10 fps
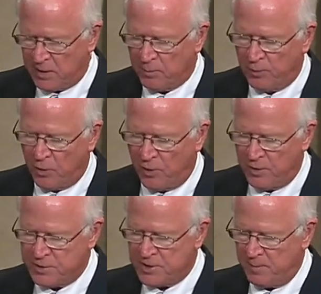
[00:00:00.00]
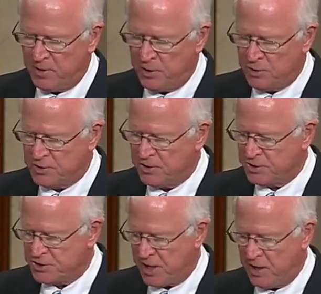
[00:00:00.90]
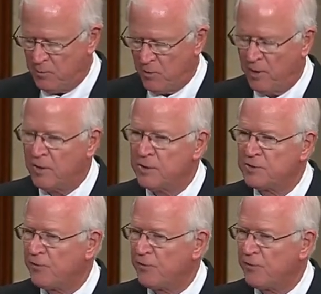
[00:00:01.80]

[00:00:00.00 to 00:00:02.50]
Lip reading: employers have been using the same workers